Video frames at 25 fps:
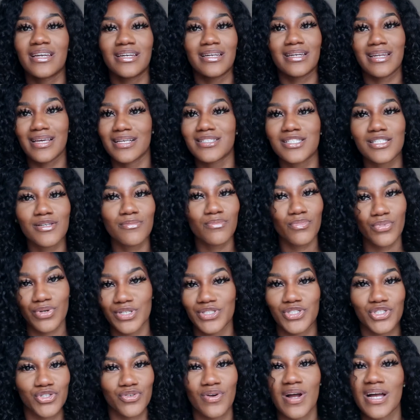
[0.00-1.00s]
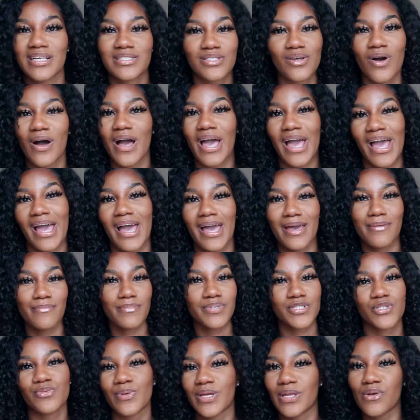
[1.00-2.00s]
need to moisturize our hair in
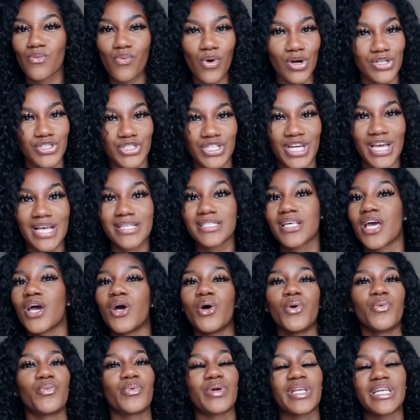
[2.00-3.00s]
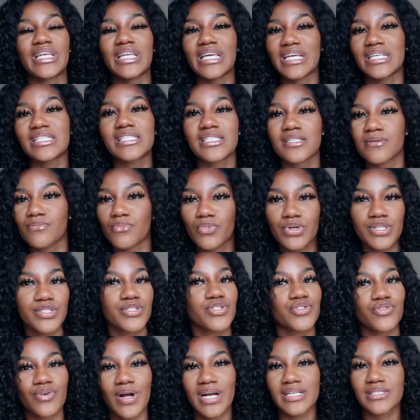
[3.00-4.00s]
between wash days, we need to
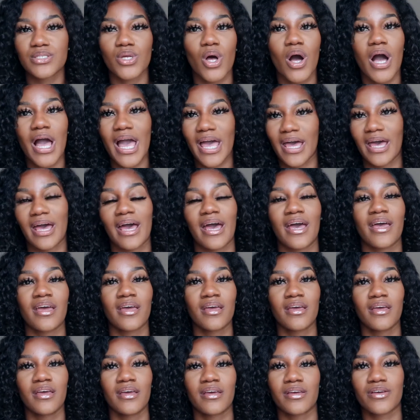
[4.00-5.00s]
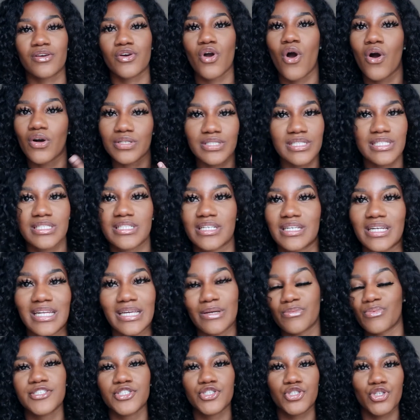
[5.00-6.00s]
moisturize our hair
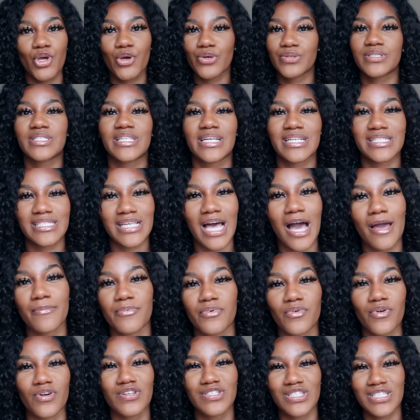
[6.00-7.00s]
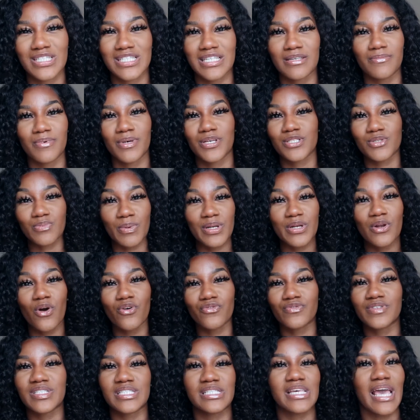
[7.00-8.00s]
constantly, shows that it's high porosity because we're
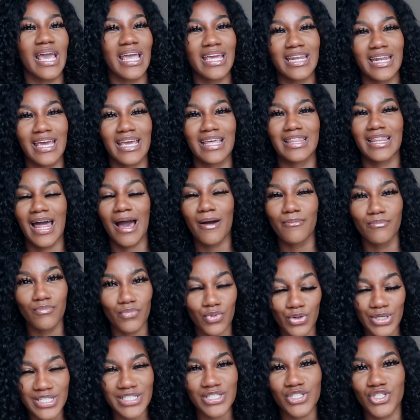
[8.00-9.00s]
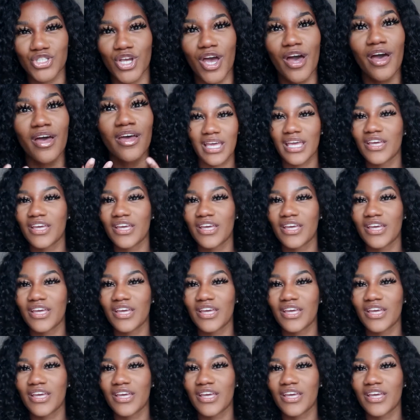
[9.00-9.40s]
not retaining that moisture.